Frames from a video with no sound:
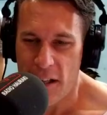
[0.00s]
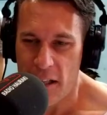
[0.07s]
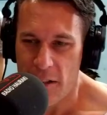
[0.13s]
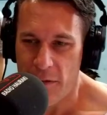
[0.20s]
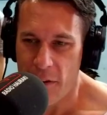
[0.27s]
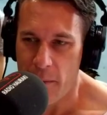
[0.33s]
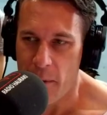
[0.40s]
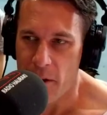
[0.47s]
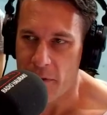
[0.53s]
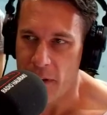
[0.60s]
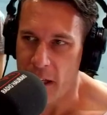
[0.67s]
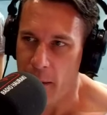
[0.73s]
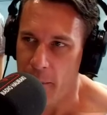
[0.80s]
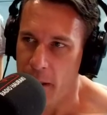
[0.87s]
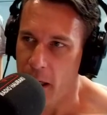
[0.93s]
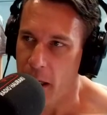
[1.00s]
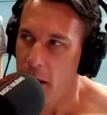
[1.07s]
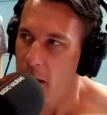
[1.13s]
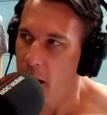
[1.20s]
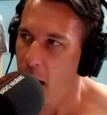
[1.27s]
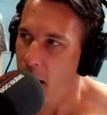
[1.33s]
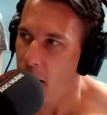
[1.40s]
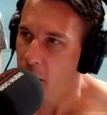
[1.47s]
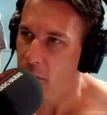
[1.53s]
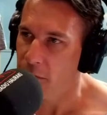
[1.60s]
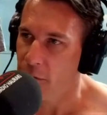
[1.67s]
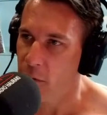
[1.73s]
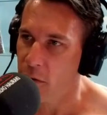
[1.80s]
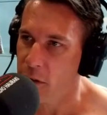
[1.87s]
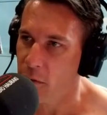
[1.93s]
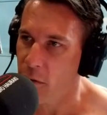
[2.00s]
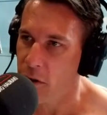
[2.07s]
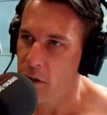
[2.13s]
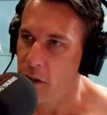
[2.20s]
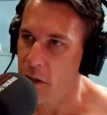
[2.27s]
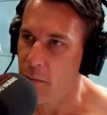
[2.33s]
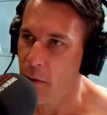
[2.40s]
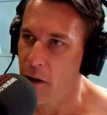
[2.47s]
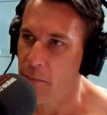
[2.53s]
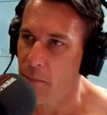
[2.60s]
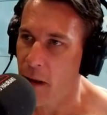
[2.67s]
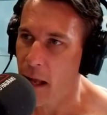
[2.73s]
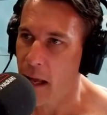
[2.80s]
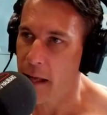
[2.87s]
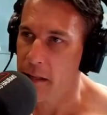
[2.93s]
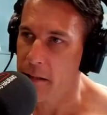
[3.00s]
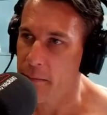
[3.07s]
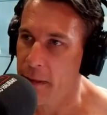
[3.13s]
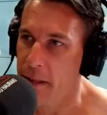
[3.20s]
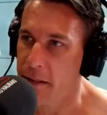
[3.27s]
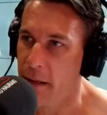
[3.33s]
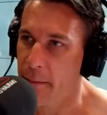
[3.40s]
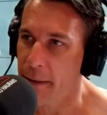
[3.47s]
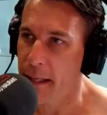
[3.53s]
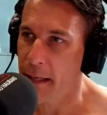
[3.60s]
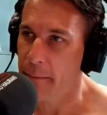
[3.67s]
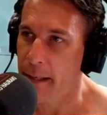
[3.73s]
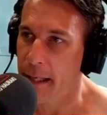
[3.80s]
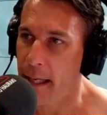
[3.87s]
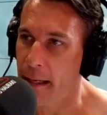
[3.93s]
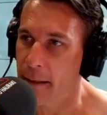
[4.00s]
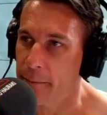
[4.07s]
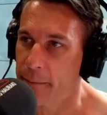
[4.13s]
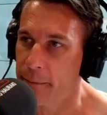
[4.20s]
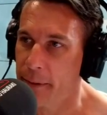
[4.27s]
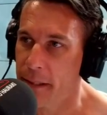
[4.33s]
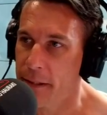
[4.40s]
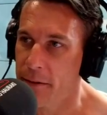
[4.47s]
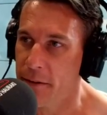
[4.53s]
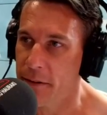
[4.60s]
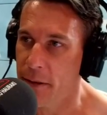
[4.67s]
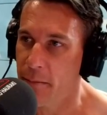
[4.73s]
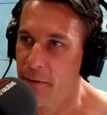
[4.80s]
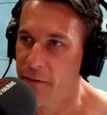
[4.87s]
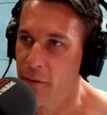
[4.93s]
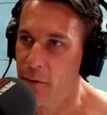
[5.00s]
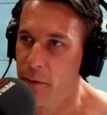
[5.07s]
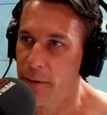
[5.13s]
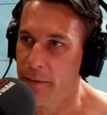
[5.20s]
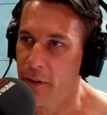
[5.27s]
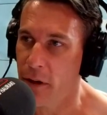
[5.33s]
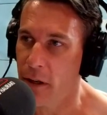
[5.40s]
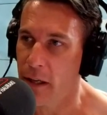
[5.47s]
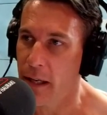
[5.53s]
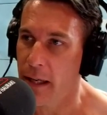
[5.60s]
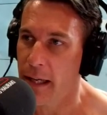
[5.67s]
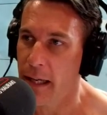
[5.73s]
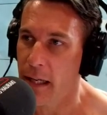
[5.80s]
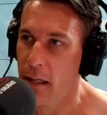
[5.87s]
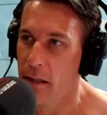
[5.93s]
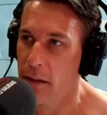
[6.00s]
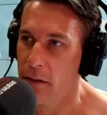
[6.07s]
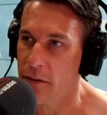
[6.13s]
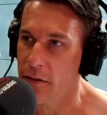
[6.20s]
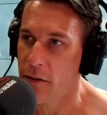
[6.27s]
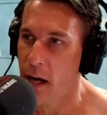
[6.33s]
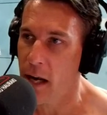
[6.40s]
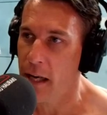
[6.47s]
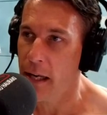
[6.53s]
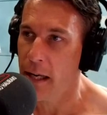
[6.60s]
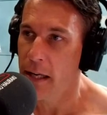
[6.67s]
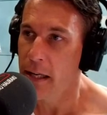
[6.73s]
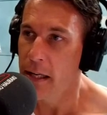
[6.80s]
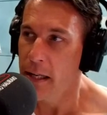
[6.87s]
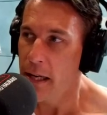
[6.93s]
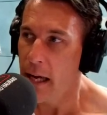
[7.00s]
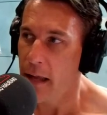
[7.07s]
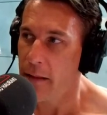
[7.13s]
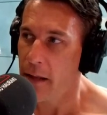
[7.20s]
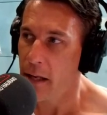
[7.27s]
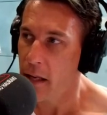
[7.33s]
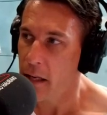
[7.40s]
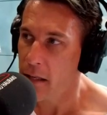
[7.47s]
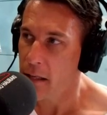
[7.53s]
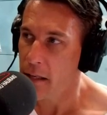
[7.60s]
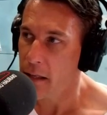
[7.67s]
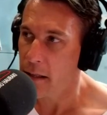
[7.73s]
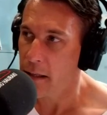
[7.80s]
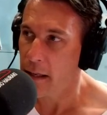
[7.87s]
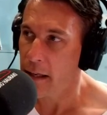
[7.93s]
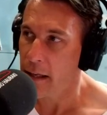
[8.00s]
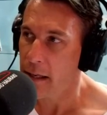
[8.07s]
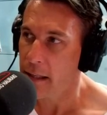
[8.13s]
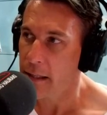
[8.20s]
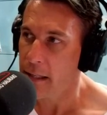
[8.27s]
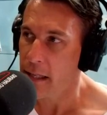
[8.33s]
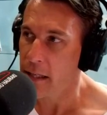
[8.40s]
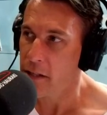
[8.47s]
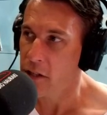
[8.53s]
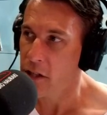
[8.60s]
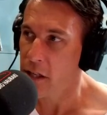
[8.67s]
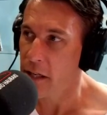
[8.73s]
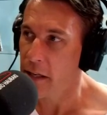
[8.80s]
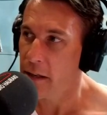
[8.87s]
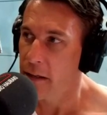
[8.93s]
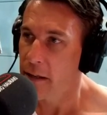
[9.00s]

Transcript: thanks very much for coming in. Look forward to watching you both play. There's a big summer coming up. As we said before, we've got England, Australia, and then India next year.